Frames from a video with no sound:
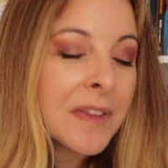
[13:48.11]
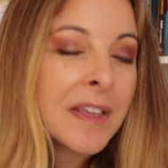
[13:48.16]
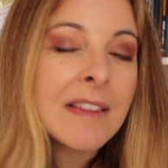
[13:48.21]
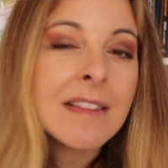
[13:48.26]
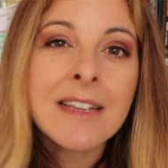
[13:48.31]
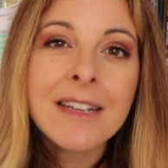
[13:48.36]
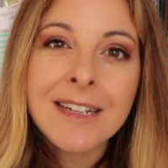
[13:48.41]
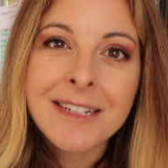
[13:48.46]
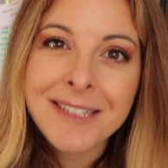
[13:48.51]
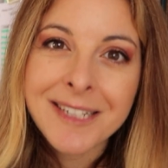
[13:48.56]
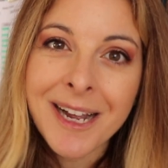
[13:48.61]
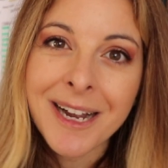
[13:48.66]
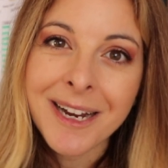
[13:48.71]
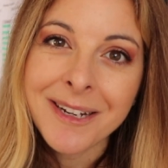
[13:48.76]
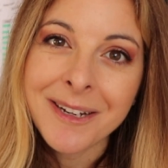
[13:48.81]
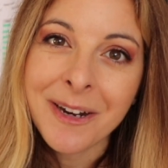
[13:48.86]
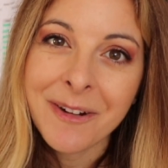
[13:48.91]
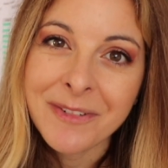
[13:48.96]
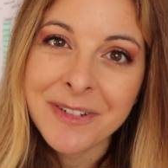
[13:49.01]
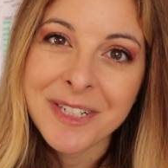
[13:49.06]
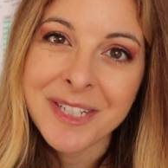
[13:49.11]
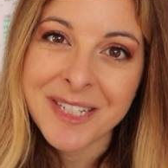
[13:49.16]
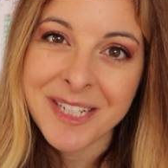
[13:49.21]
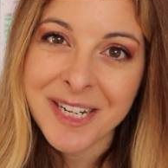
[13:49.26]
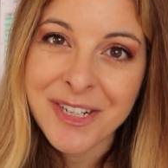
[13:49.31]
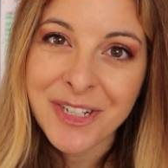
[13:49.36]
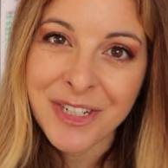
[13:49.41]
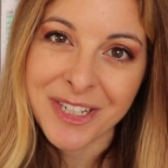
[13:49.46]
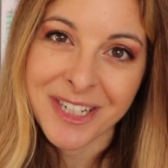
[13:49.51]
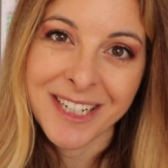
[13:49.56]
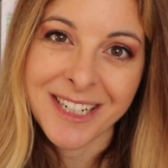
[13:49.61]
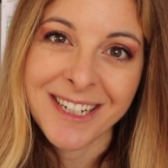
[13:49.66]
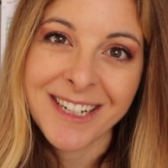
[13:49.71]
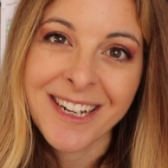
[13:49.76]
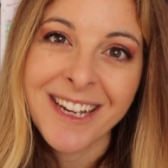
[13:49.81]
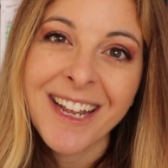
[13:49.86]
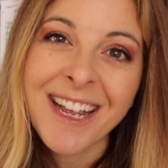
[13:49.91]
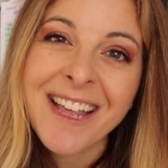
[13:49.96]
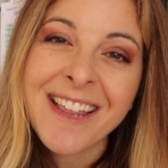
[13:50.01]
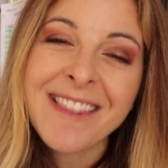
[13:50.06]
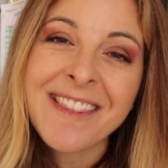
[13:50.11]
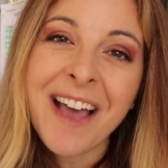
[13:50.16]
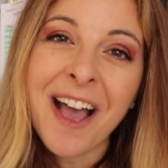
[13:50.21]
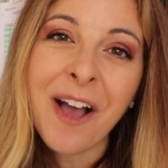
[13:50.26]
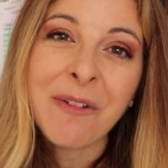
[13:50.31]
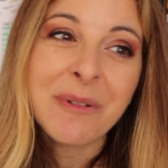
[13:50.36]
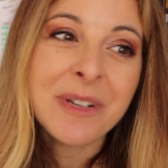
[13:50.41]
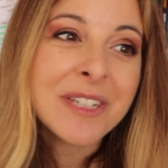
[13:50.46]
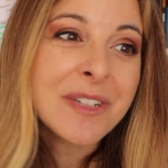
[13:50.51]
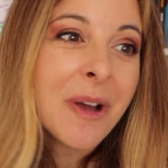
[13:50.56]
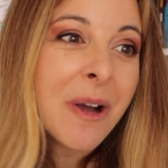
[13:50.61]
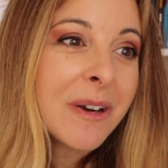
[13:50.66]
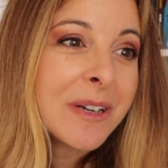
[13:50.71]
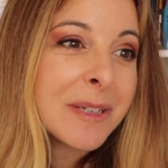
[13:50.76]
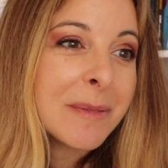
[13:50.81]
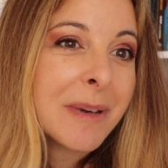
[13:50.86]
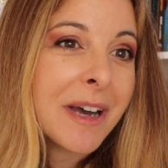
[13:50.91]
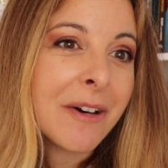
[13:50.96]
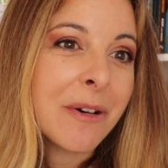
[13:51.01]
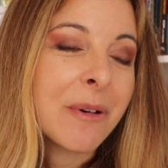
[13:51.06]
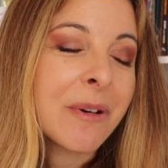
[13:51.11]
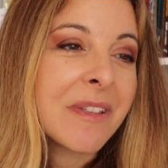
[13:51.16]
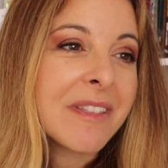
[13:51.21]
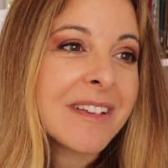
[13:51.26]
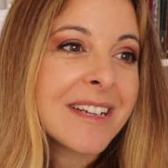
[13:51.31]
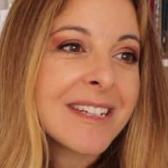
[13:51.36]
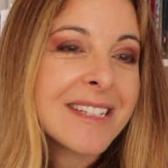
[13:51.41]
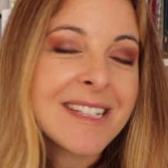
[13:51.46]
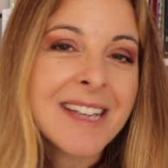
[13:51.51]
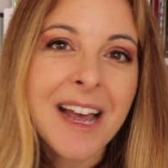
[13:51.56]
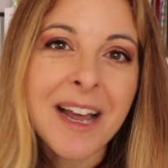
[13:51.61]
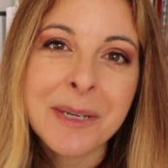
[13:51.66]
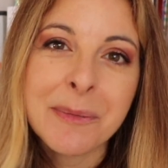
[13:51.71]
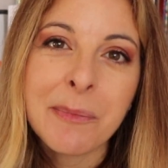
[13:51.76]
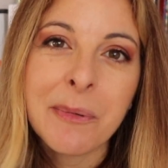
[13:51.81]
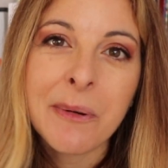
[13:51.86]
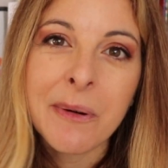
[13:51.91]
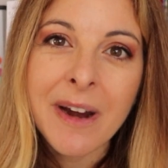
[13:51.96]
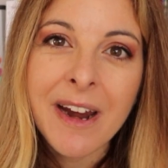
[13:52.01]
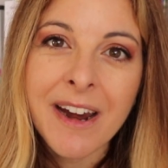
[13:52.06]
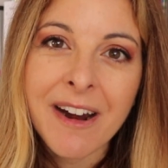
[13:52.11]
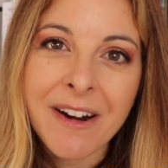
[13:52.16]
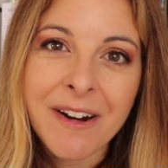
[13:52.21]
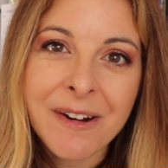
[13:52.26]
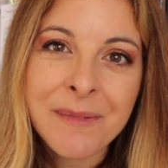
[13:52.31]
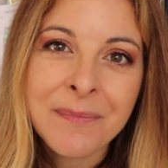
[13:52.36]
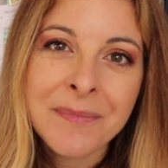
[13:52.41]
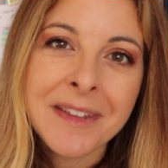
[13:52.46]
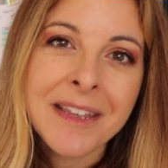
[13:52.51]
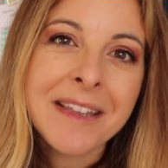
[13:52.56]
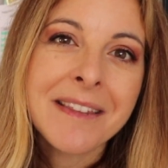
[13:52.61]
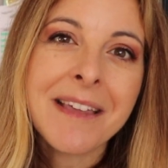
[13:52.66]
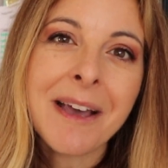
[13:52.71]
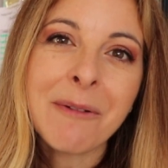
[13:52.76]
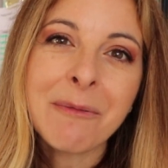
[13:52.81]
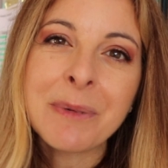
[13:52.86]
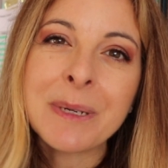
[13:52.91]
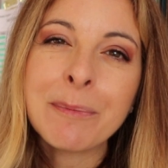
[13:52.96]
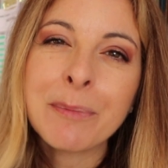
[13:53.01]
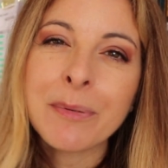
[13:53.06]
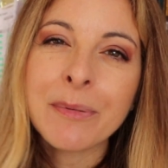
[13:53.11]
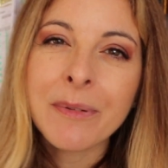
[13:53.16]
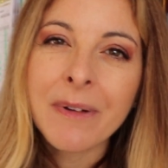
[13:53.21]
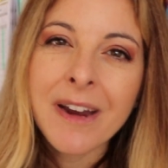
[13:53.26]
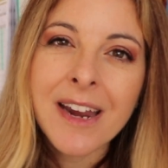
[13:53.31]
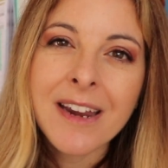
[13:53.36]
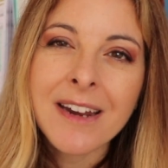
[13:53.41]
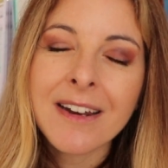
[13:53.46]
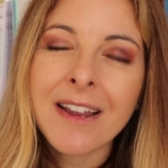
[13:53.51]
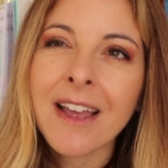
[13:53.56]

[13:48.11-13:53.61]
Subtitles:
the exact conversation that we talked about, or the exact prayer that we prayed.